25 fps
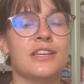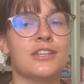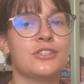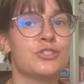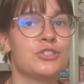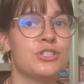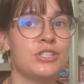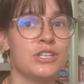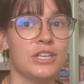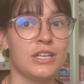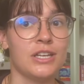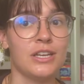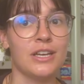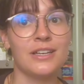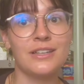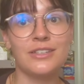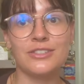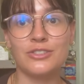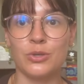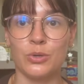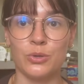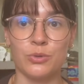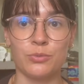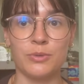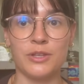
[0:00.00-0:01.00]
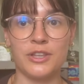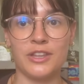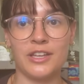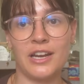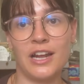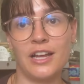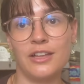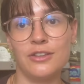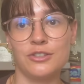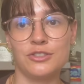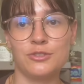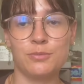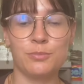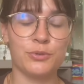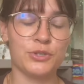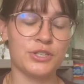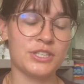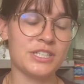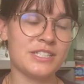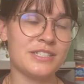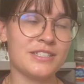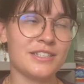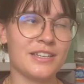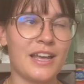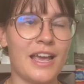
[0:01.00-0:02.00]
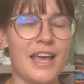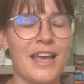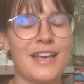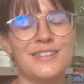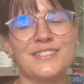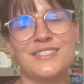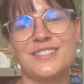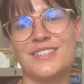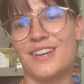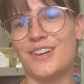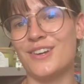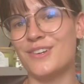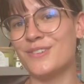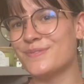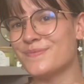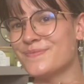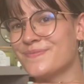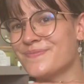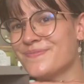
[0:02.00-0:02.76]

and she told me that I looked pretty today, so